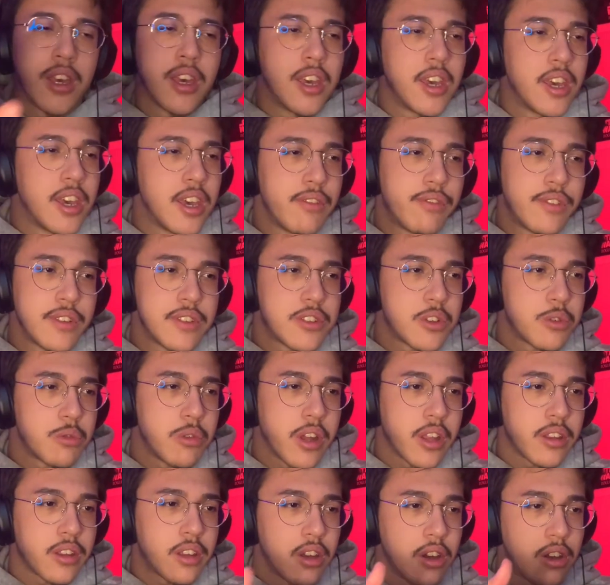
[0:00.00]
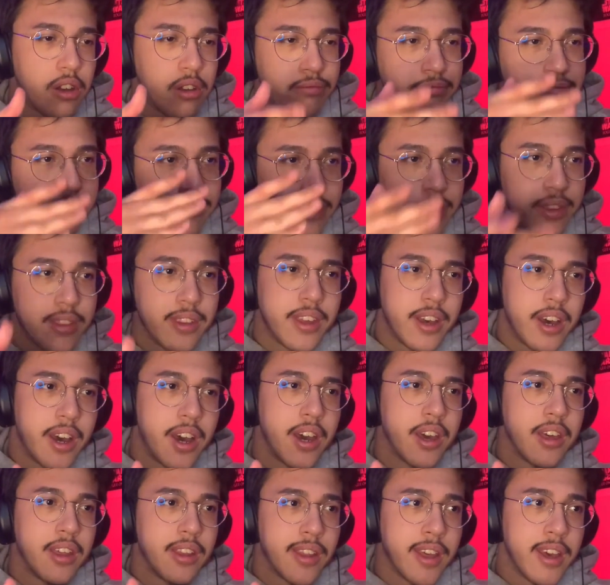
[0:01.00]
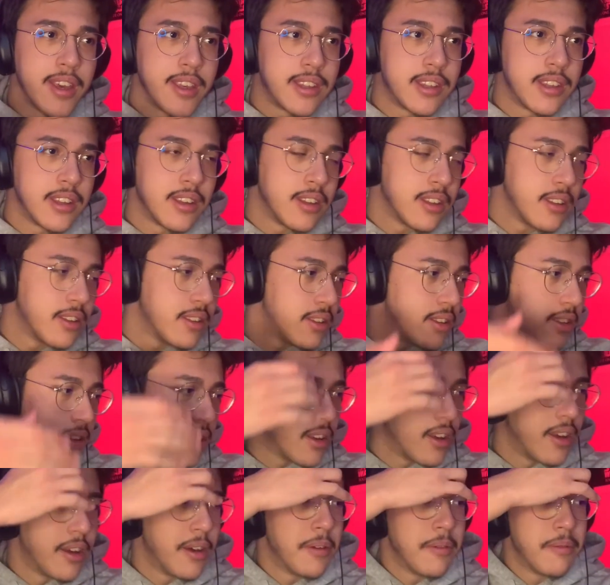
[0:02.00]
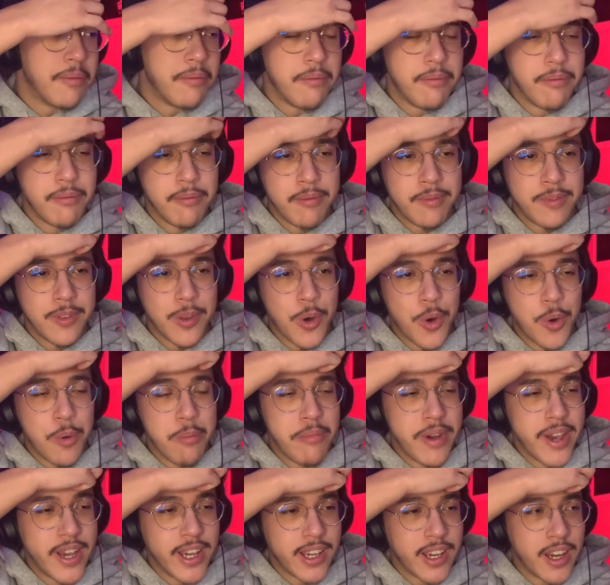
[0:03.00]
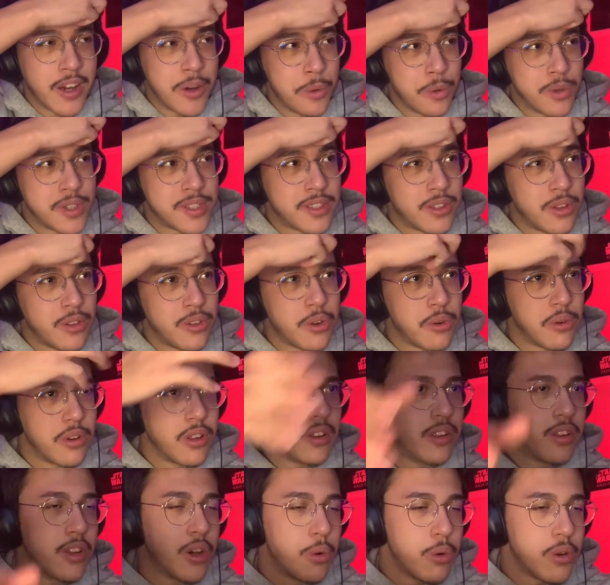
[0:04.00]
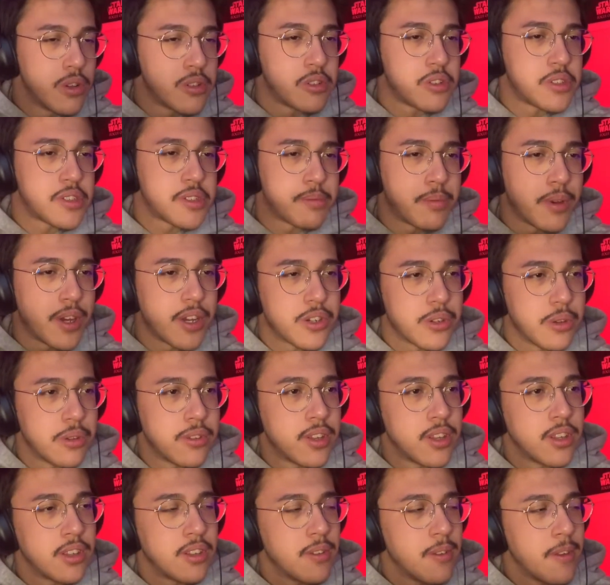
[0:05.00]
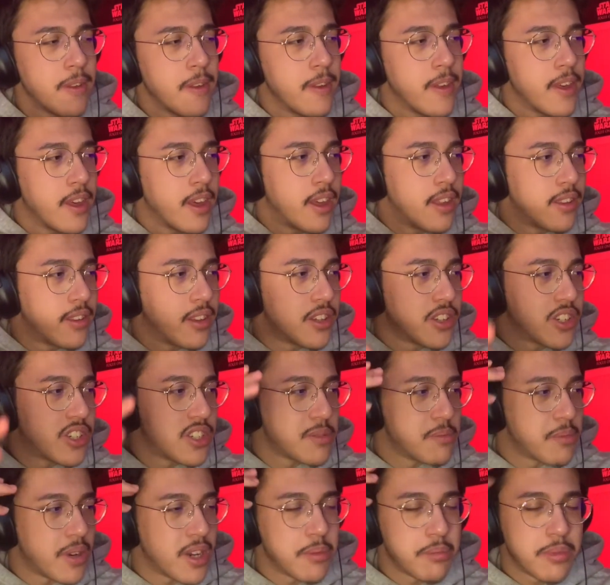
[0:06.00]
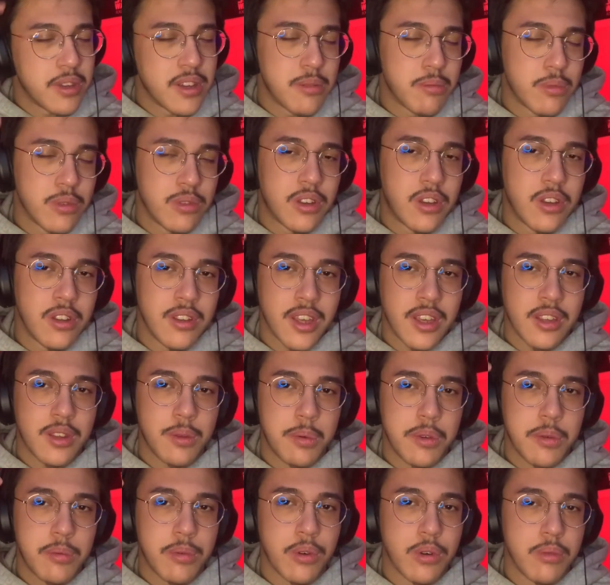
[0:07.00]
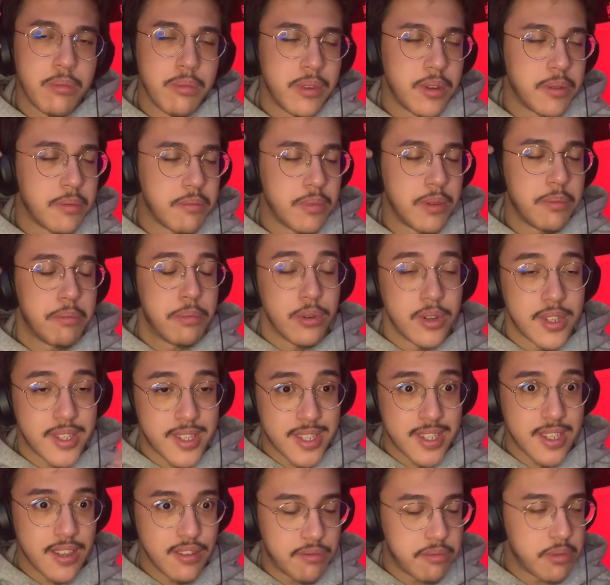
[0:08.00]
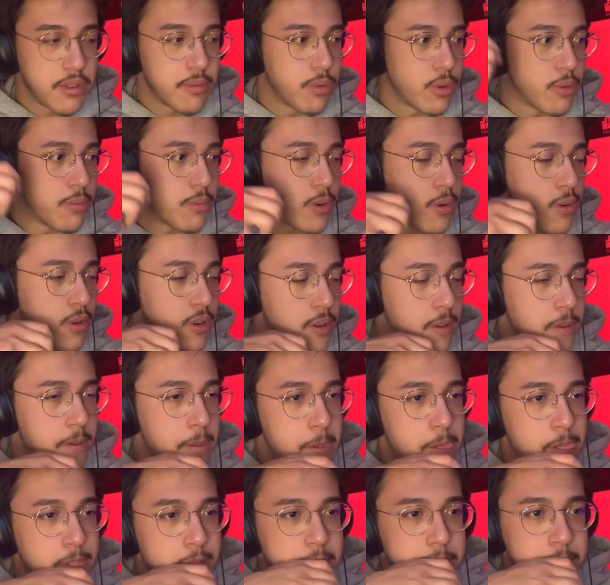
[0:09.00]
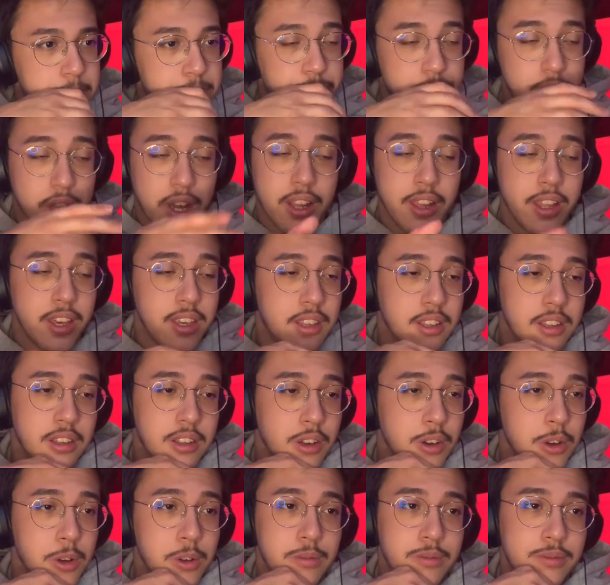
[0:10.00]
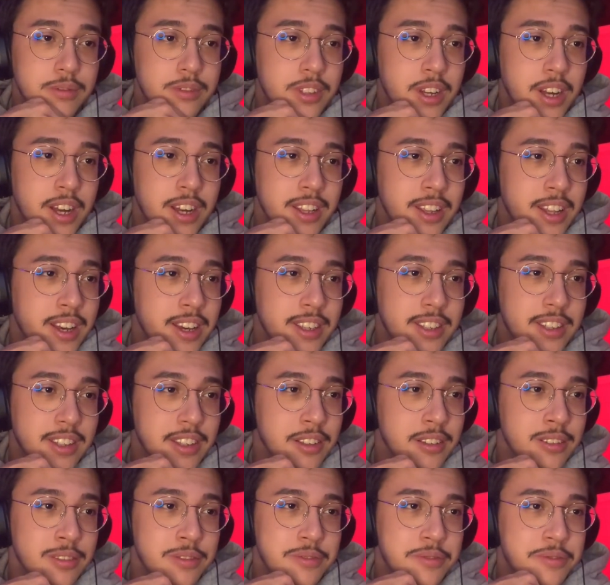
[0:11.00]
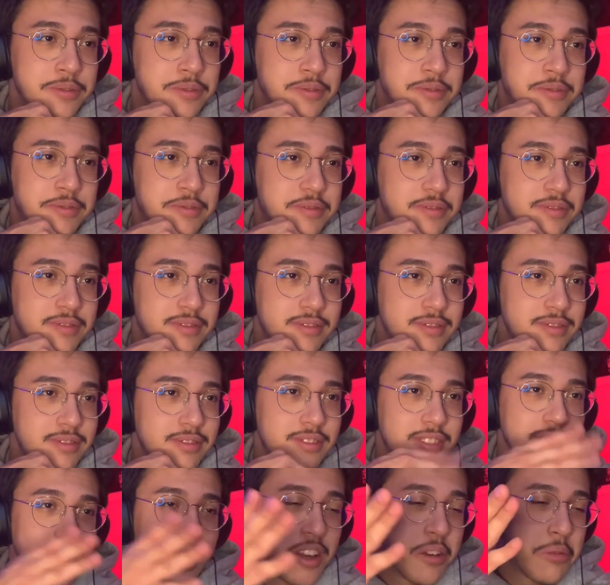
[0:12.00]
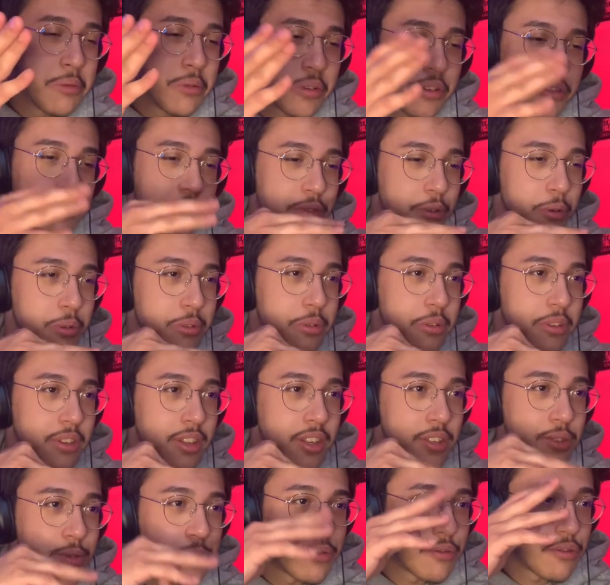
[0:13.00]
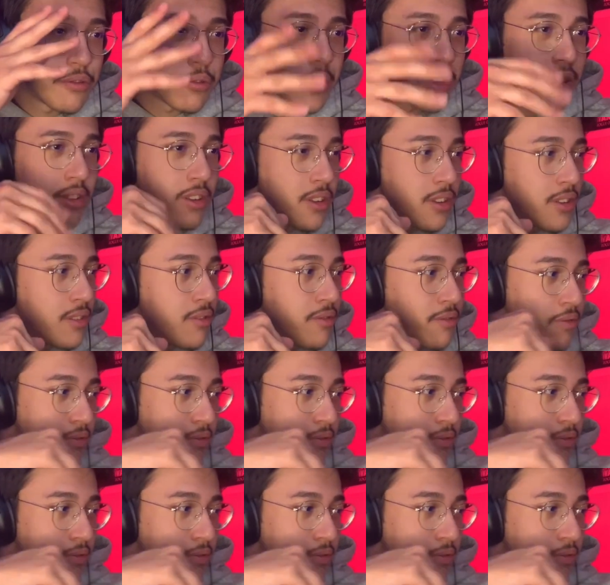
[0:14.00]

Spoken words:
If it's a retcon, I like it. Omega, we still don't really know what's her special thing. I think she might be able to connect people or maybe perceive people more. I like it though. I like it. I'm looking forward to the next one Friday.